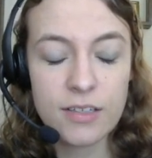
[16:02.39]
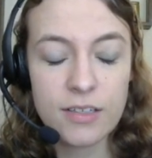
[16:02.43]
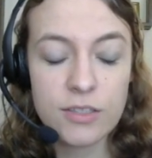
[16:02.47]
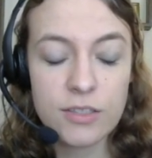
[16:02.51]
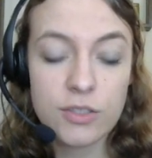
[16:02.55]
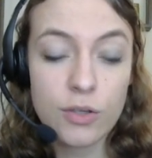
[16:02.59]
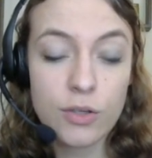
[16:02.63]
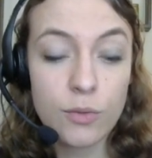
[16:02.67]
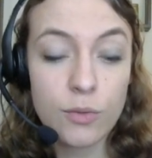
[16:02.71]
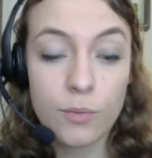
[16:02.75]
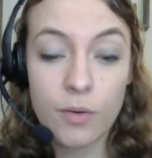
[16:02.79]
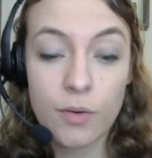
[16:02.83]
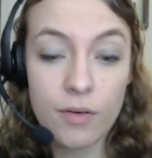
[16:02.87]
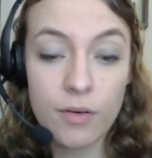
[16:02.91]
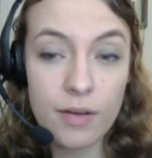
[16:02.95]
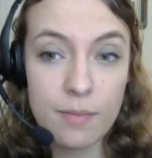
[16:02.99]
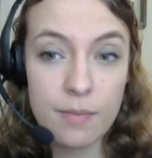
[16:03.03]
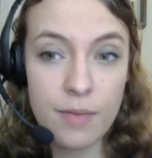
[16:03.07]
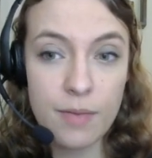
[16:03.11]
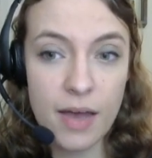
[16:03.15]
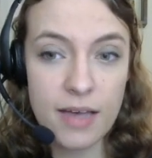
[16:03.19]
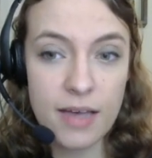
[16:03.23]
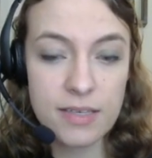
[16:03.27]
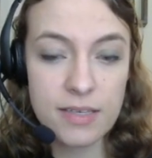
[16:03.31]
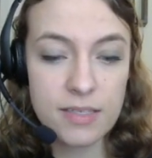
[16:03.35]
"Don't worry,
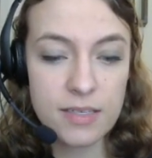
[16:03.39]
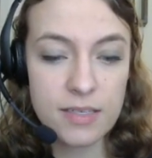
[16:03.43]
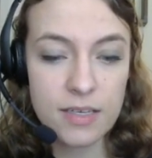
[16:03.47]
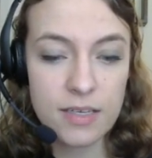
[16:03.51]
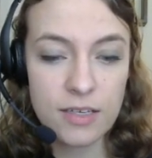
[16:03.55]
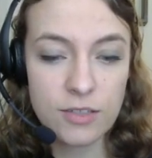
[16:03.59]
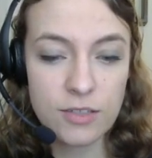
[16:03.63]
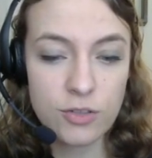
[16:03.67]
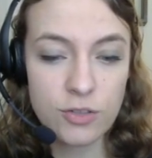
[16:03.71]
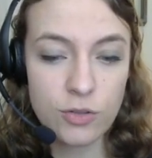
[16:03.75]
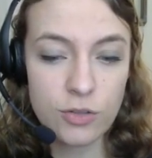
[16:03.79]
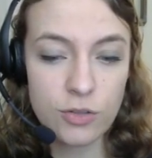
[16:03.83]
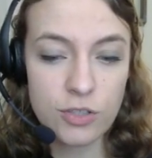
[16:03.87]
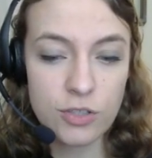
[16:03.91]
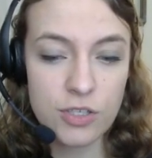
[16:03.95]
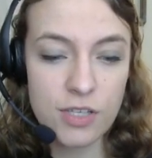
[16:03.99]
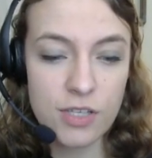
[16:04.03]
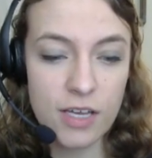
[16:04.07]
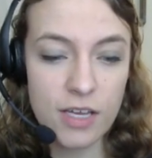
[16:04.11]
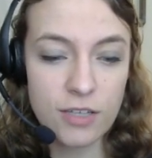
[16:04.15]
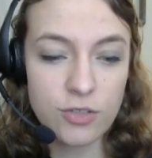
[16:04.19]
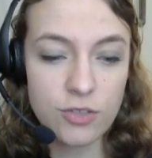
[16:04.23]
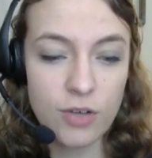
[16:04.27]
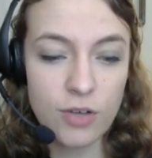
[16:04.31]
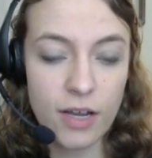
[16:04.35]
Bess," George
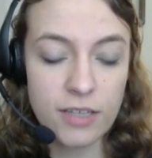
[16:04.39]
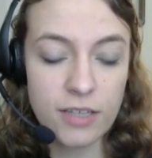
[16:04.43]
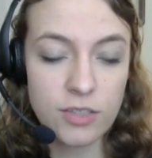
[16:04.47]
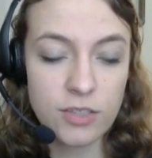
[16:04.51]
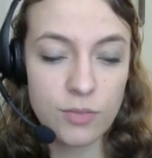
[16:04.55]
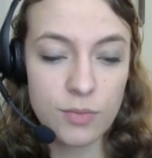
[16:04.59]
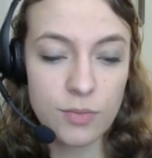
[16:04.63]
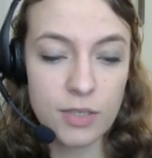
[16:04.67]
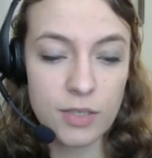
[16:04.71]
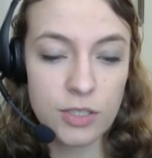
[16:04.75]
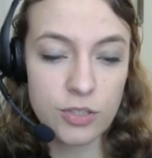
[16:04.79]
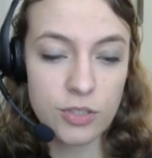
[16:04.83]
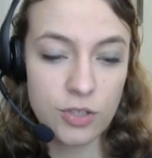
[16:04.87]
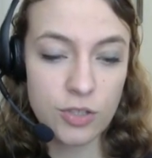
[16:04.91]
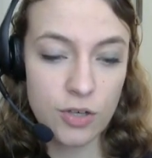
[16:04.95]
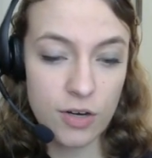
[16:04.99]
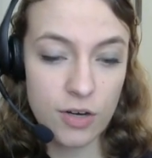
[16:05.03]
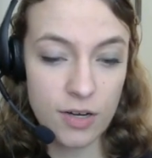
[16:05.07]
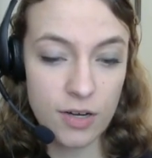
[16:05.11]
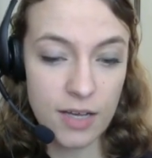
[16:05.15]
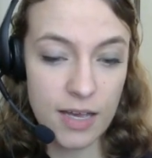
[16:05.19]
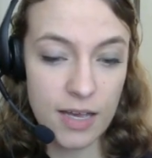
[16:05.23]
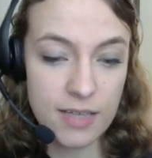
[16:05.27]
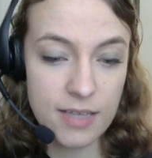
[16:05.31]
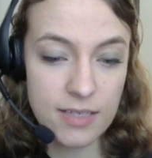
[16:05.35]
said, trying to reassure her
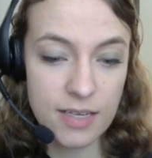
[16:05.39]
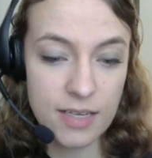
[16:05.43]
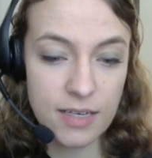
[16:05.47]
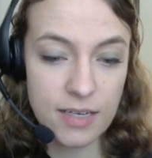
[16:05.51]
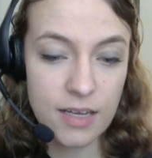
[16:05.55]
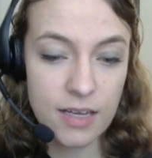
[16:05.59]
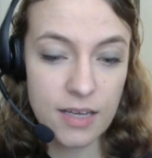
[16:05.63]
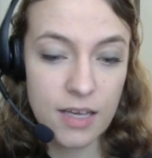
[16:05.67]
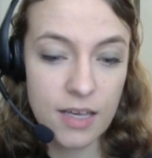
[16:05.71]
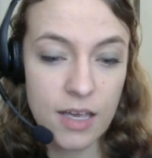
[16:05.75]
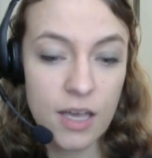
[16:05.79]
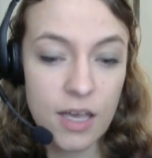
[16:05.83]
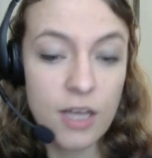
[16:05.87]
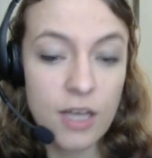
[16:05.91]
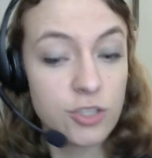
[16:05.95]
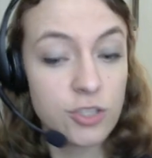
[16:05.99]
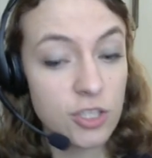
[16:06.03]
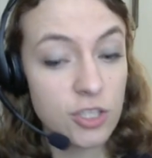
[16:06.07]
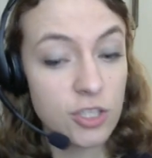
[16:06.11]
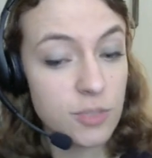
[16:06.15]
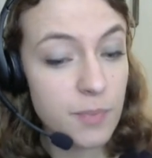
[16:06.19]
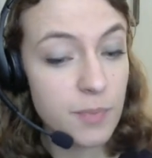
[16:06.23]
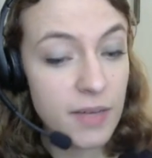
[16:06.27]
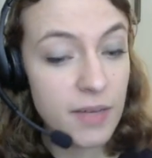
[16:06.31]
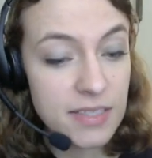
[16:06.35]
cousin.
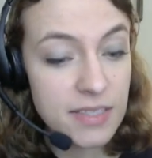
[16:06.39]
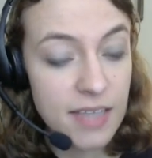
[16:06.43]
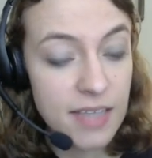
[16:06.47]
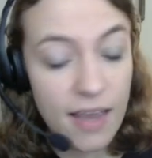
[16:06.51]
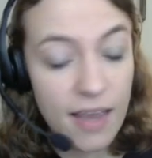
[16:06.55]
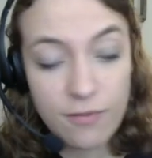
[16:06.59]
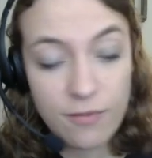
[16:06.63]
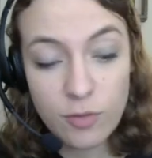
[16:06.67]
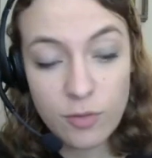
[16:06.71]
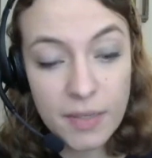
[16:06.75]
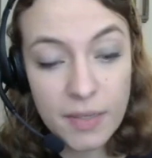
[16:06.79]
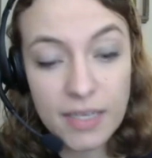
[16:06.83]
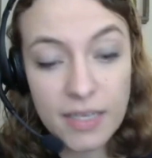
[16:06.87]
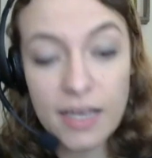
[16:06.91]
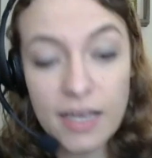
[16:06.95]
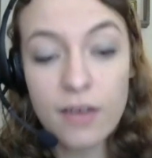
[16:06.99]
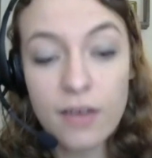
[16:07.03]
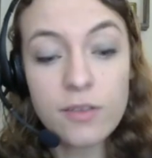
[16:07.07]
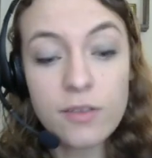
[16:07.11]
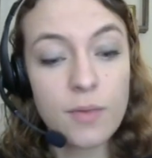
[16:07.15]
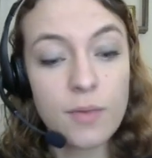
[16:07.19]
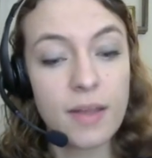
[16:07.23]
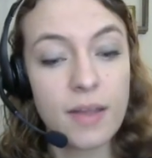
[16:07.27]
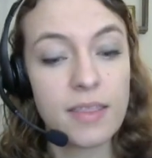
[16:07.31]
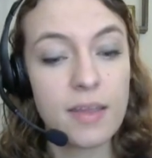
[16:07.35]
"Just because everybody
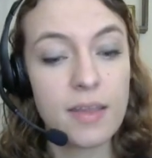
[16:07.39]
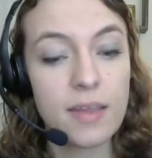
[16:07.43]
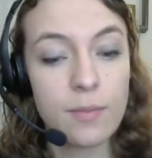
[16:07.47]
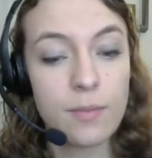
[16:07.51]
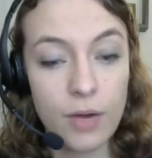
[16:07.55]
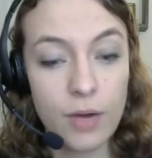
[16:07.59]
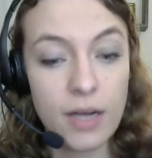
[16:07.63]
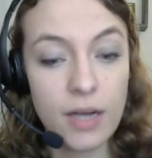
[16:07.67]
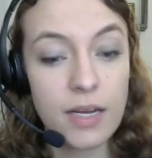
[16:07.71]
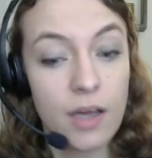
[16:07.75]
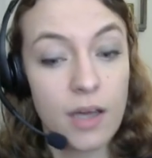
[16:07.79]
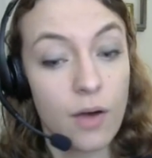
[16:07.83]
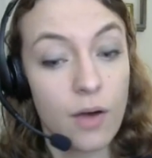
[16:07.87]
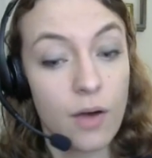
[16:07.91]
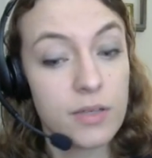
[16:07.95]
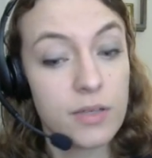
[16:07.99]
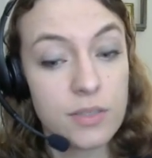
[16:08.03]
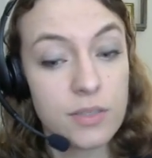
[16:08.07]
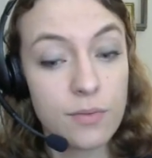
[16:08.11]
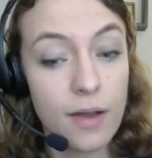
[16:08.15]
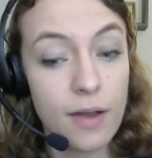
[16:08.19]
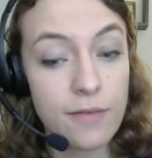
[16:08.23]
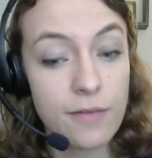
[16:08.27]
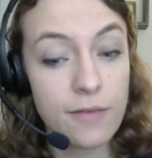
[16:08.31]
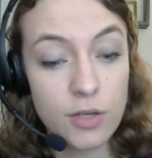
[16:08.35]
else read that Brady always
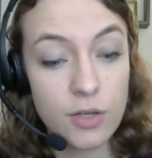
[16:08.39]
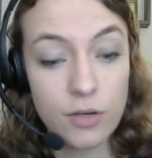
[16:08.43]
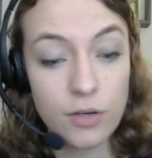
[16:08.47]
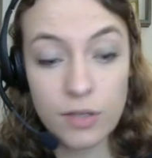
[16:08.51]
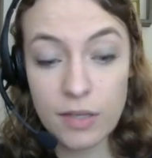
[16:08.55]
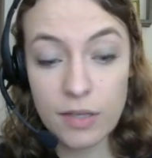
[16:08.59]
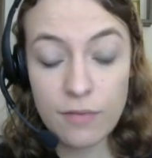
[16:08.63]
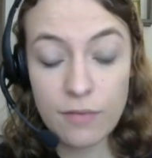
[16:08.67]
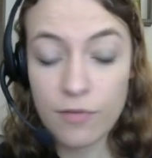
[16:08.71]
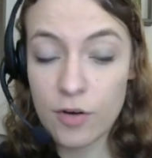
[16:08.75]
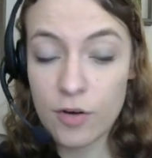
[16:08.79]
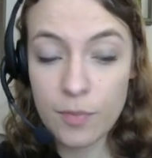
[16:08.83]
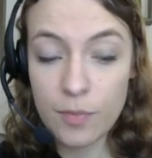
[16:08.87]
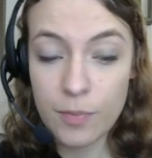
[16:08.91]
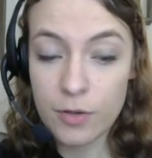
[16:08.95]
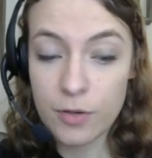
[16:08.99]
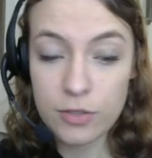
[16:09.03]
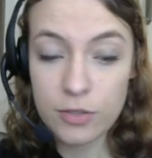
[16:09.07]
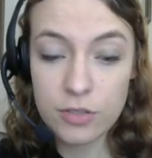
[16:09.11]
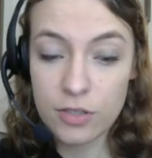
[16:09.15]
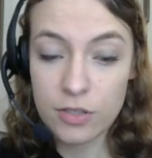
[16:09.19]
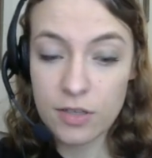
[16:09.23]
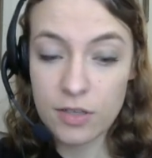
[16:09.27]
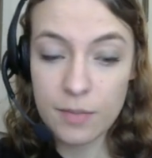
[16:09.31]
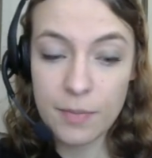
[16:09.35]
arrives early for a
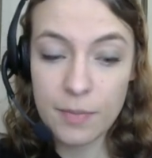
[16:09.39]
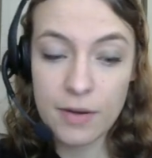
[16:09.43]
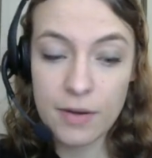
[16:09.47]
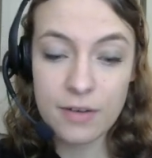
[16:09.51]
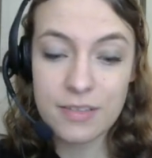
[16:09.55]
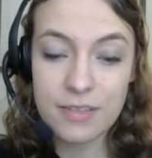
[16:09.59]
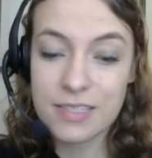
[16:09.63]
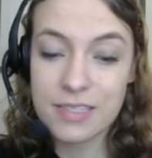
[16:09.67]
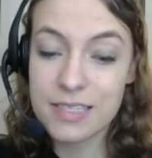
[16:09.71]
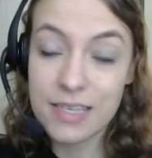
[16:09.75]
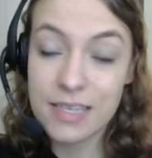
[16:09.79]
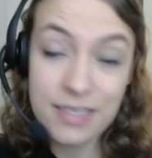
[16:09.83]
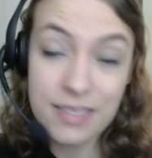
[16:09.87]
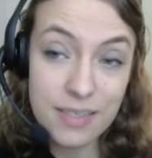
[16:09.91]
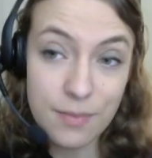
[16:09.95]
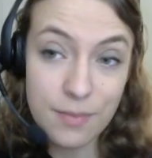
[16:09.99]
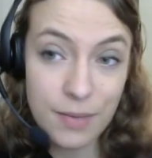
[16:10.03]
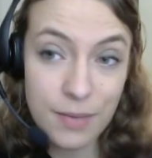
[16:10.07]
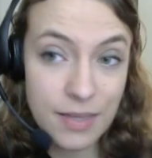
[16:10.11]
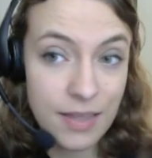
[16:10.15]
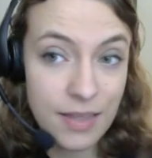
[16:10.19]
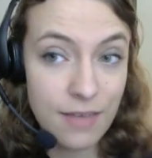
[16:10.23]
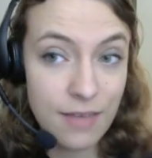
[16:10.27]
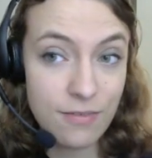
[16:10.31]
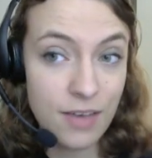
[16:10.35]
personal appearance doesn't
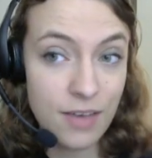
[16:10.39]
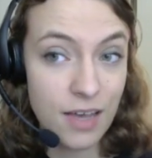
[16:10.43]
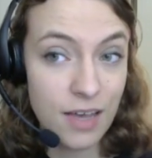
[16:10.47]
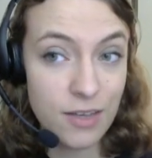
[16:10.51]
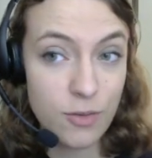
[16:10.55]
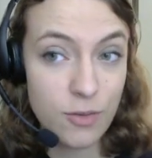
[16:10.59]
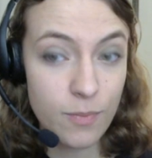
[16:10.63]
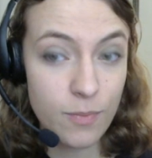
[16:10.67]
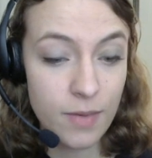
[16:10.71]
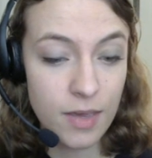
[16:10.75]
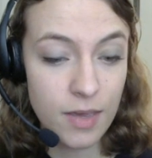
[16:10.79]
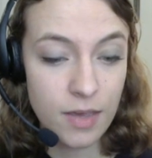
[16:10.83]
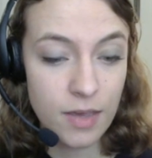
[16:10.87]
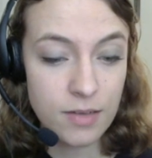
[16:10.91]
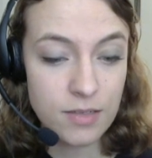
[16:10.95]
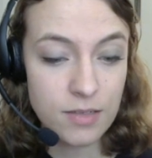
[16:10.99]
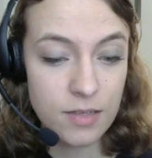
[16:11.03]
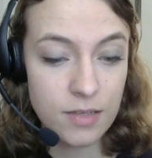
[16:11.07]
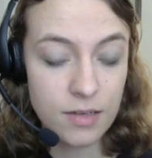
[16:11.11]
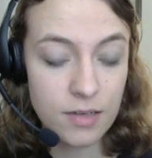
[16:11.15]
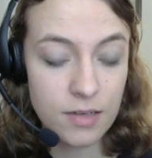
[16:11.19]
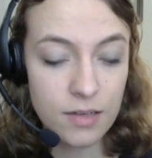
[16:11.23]
mean they've got you beat."